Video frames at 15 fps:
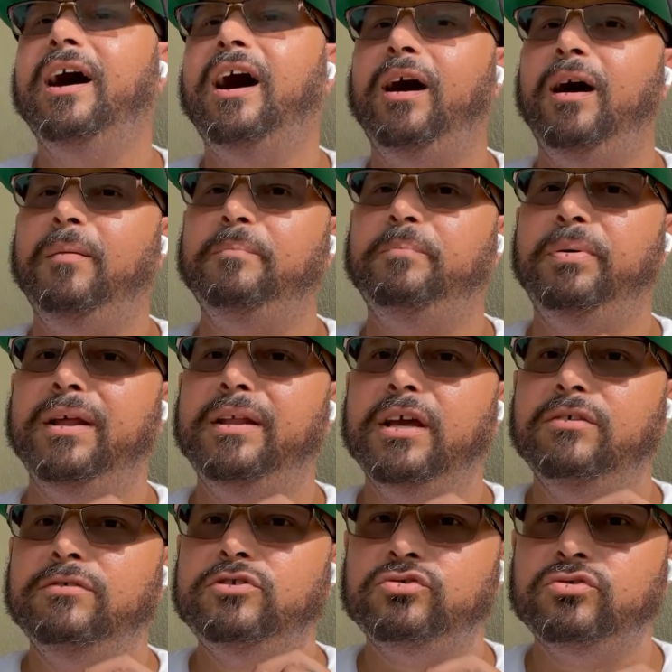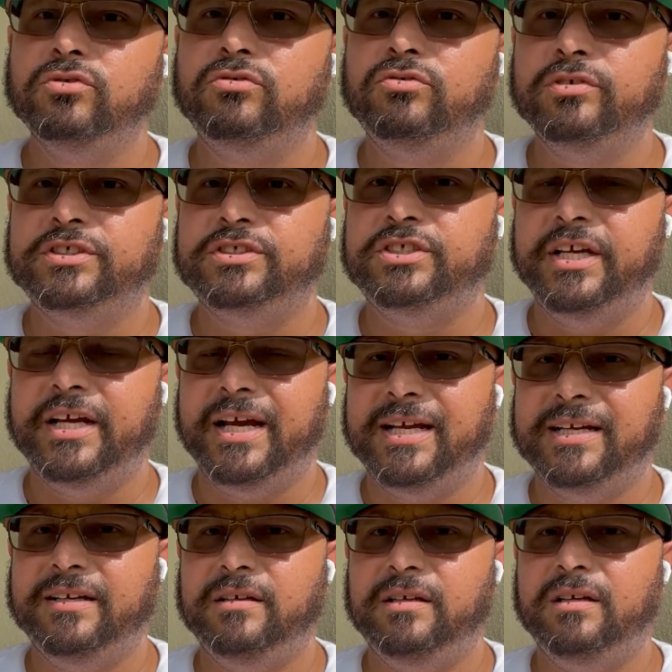But true
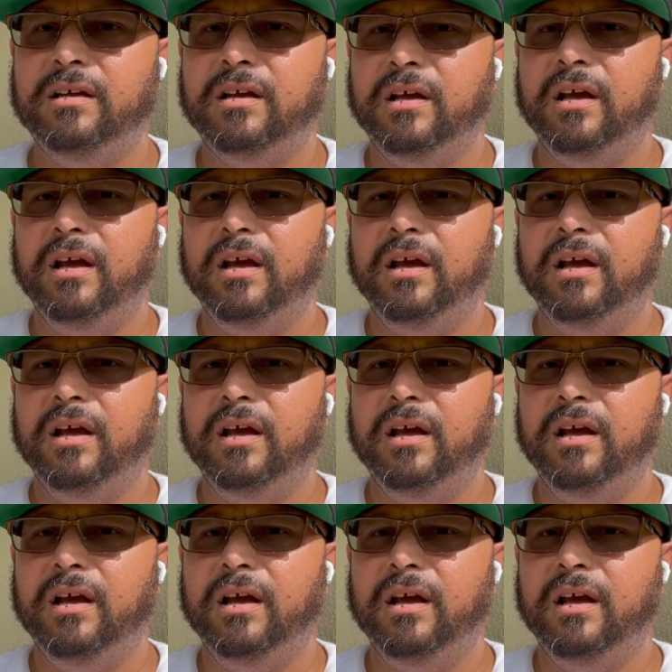Christianity